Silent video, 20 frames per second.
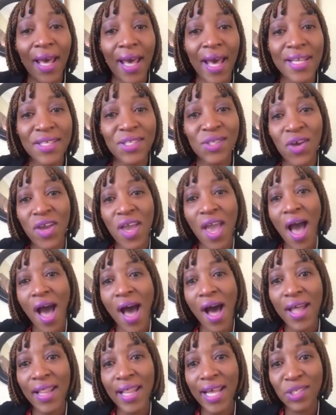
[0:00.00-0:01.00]
And so,
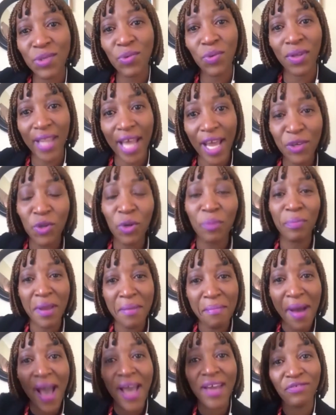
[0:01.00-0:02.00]
yeah, that would be
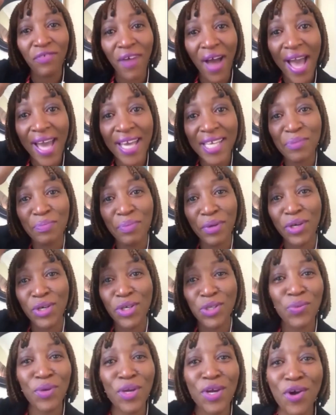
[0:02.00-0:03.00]
my advice,
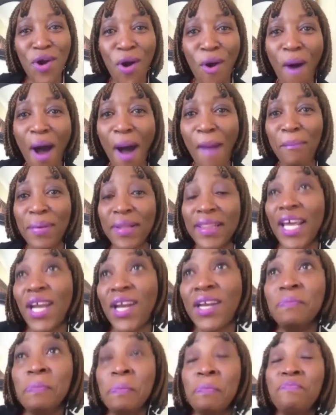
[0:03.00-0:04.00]
because we grow up and then
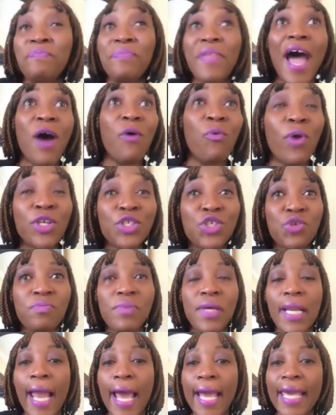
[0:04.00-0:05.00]
I want to
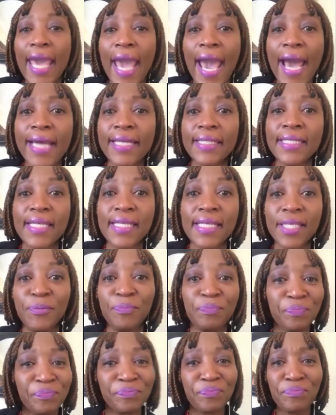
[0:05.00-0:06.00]
be like
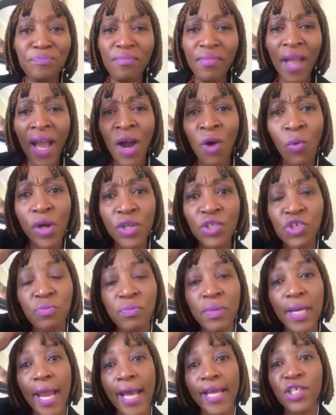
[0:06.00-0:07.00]
Candy. I want to
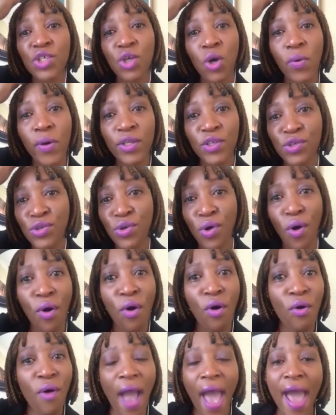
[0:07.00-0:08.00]
be like
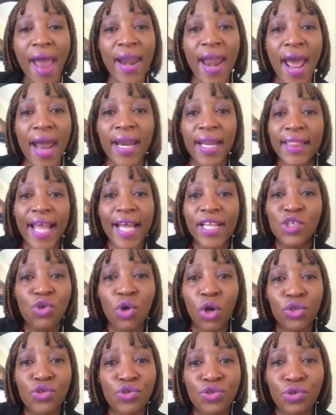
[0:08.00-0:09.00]
so-and-so. And that's
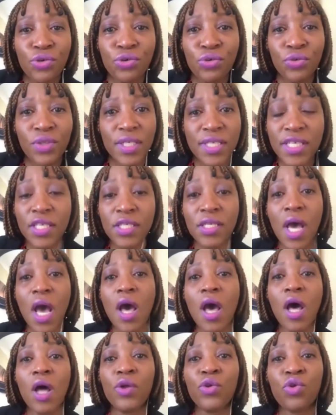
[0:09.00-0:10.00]
not you. This is
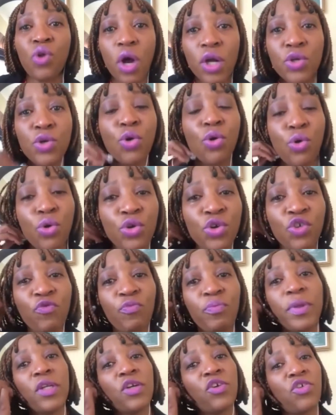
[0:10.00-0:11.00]
not who
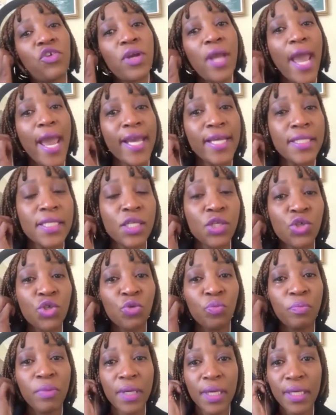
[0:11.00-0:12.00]
you've been created to
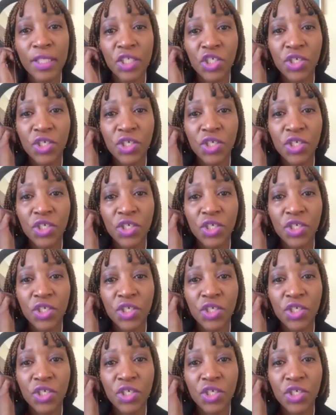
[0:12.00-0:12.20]
be.